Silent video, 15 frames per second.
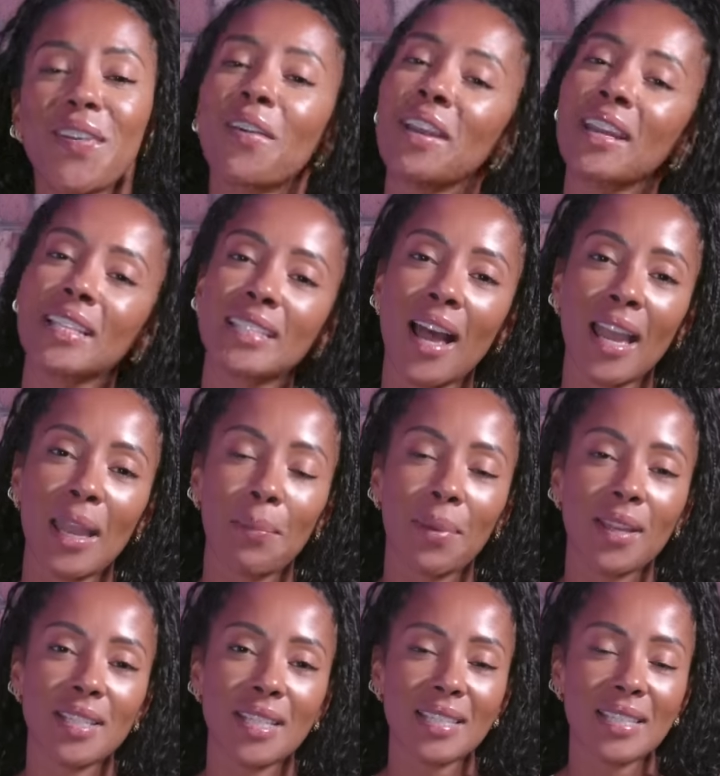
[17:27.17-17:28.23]
Very exciting
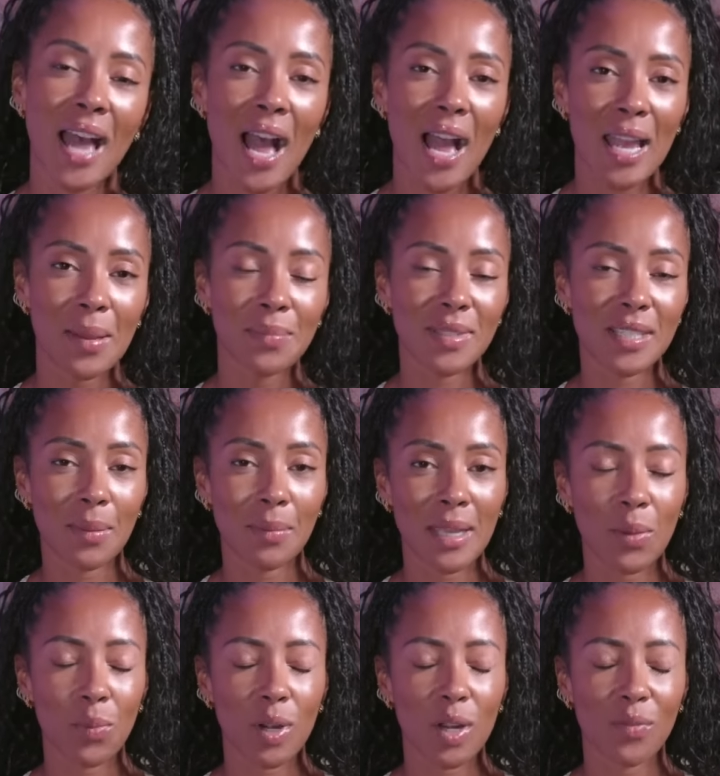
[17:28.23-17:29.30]
because it's time to
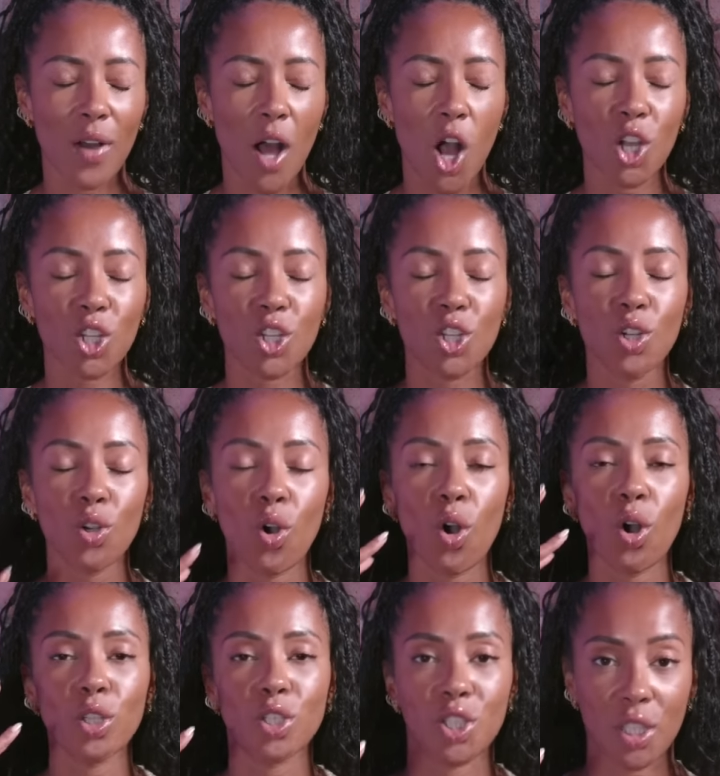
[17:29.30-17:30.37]
meet one of our
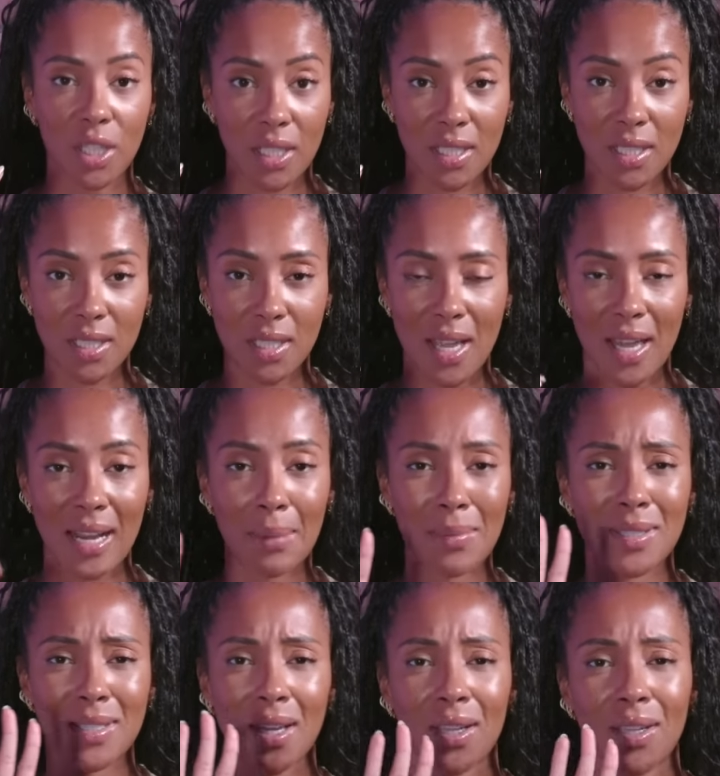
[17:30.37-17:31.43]
gorgeous, and let
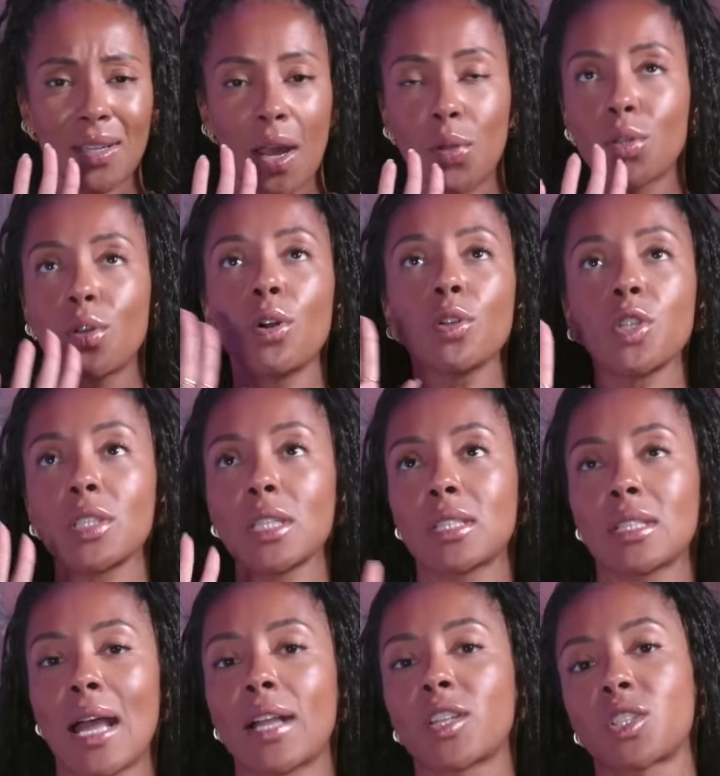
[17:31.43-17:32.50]
me tell you now, gorgeous
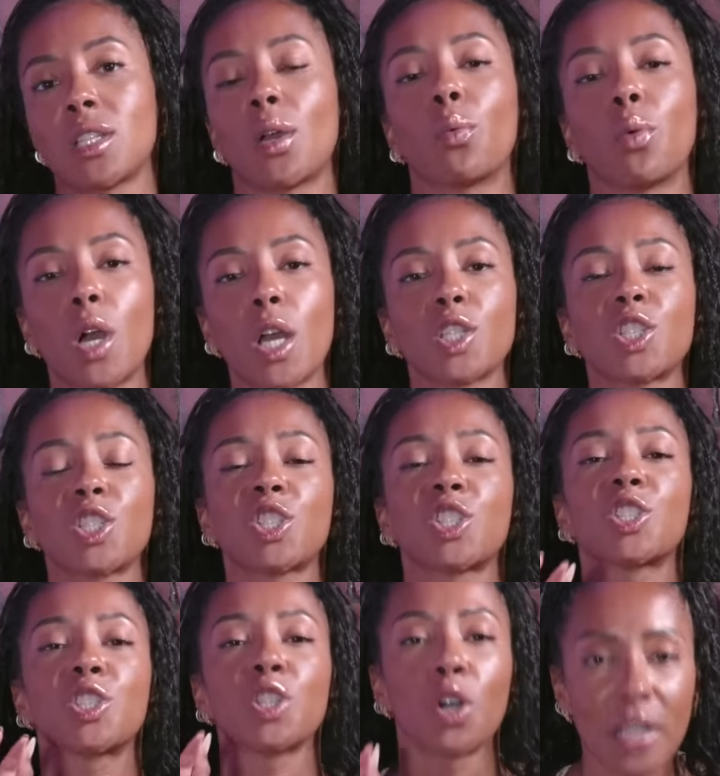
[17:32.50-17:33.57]
isn't actually a word,
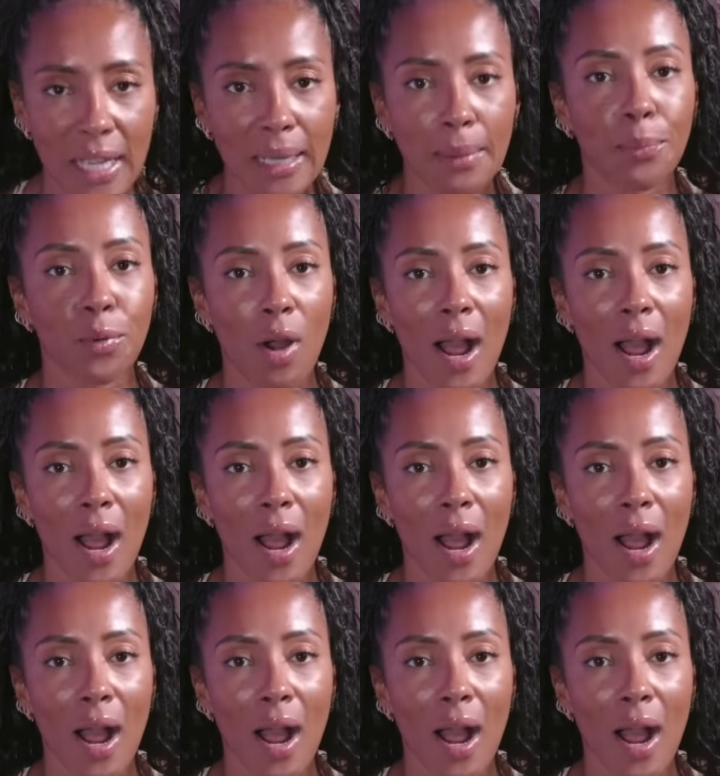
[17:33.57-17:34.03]
stunning